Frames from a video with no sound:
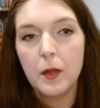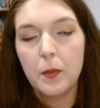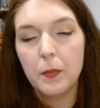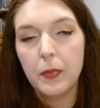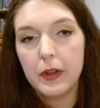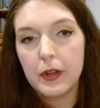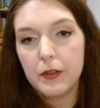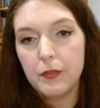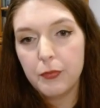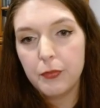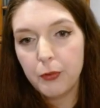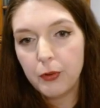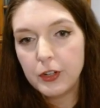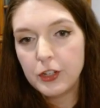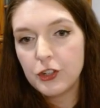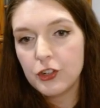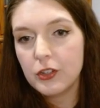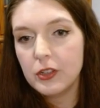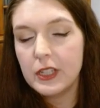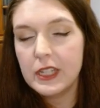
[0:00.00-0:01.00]
but
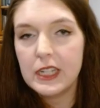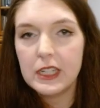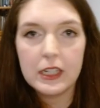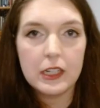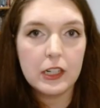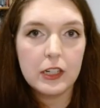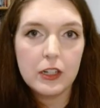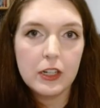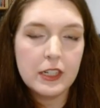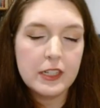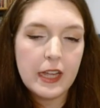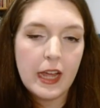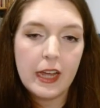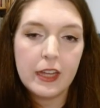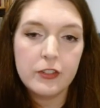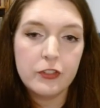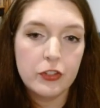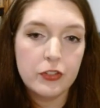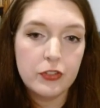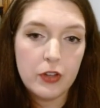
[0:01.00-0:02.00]
unfortunately her
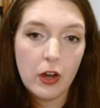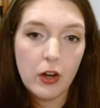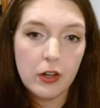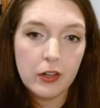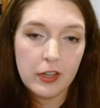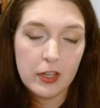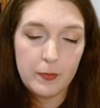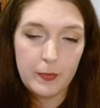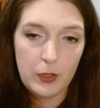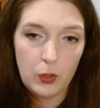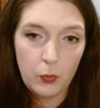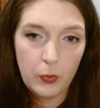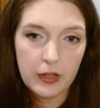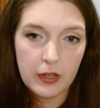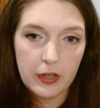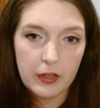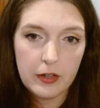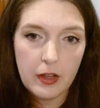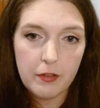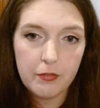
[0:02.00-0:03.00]
attacks just aren't going to be quick
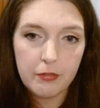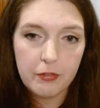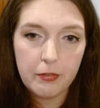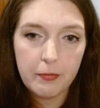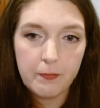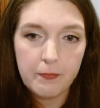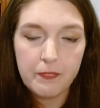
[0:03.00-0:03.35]
enough.